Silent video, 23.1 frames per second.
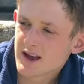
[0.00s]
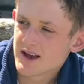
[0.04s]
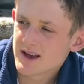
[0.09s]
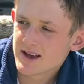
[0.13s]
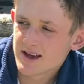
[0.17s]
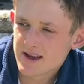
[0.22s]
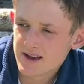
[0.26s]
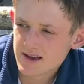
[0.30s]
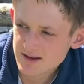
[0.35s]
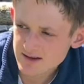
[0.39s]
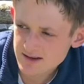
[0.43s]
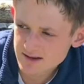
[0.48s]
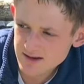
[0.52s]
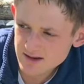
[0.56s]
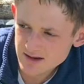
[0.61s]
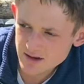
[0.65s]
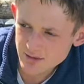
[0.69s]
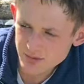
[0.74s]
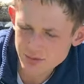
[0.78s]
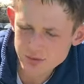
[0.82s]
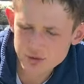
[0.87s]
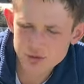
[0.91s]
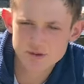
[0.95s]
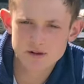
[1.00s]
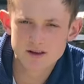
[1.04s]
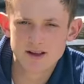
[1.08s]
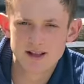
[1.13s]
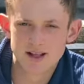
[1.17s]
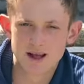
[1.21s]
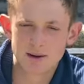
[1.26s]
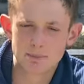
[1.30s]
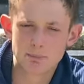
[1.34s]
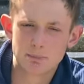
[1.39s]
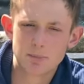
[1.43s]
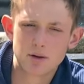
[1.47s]
is a root
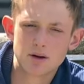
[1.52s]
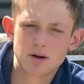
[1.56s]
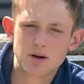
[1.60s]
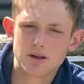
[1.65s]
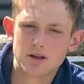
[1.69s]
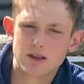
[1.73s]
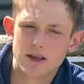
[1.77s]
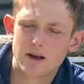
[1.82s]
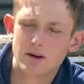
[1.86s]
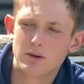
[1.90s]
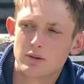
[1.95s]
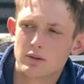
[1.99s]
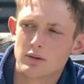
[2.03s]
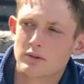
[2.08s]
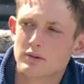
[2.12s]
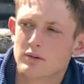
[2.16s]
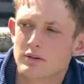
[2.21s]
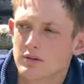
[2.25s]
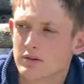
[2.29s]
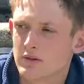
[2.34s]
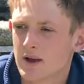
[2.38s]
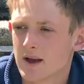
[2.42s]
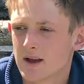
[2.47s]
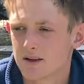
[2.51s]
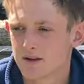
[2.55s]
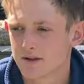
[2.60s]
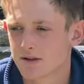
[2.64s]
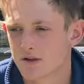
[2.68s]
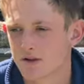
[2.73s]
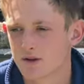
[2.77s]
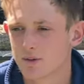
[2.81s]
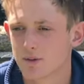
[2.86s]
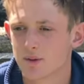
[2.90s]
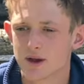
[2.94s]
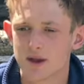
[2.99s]
clamp. Now, that's
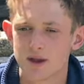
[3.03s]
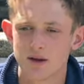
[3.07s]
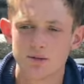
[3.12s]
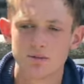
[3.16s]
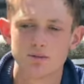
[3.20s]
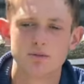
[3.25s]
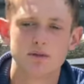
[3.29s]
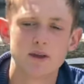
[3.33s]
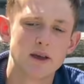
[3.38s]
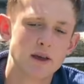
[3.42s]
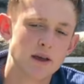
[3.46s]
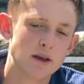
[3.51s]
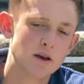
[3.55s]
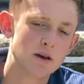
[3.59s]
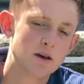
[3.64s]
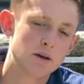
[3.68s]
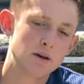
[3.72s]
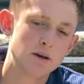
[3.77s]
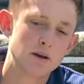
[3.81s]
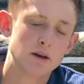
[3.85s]
just where you dig a